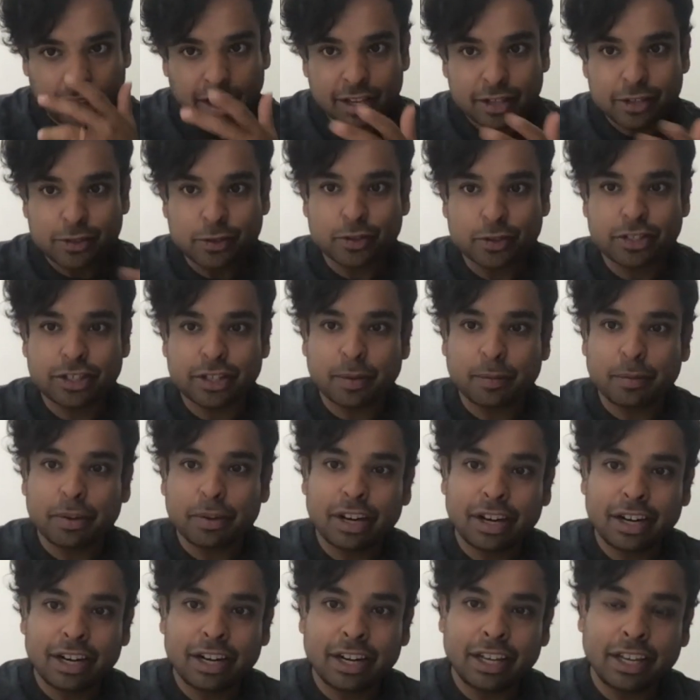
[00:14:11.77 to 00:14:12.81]
So
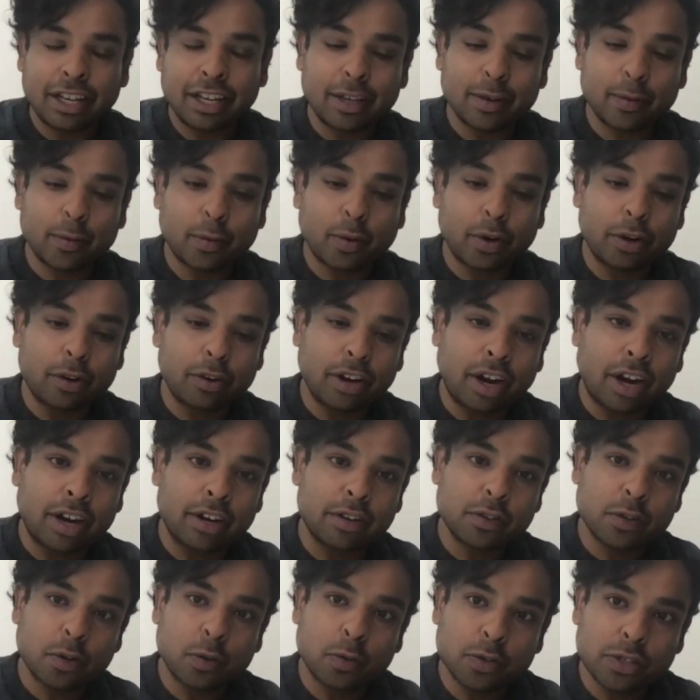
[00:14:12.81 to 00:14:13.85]
similarly, what our
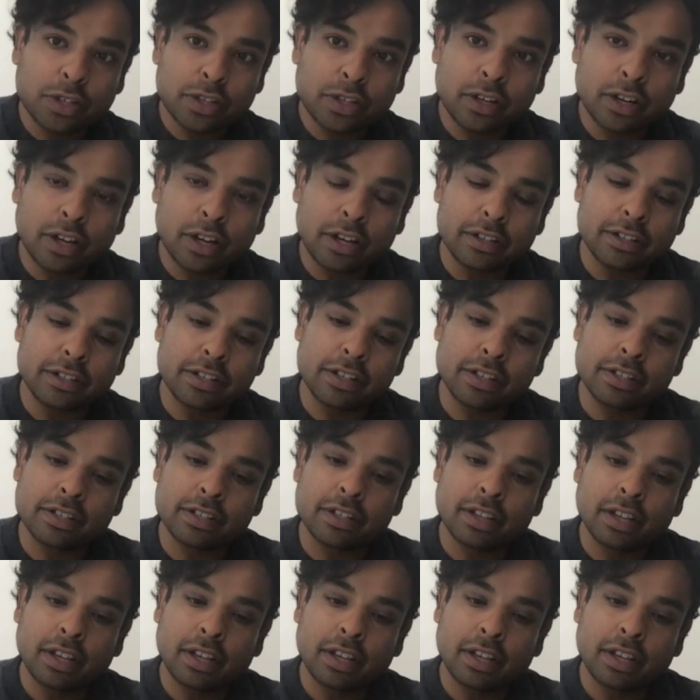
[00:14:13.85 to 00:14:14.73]
solution does is